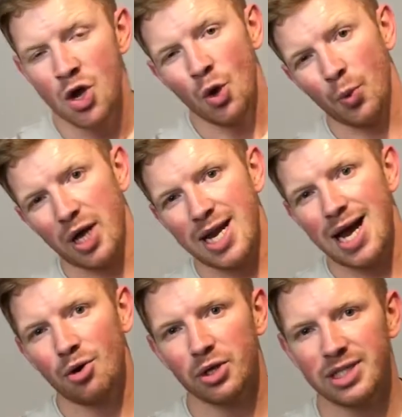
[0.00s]
We are
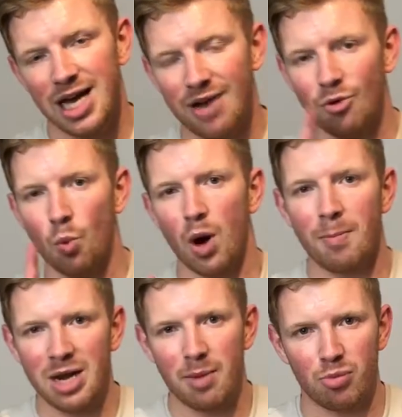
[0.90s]
now going to have a
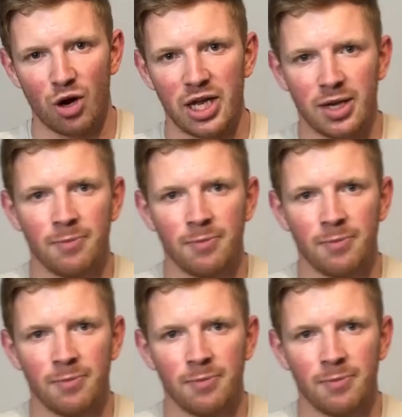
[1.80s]
1-minute break.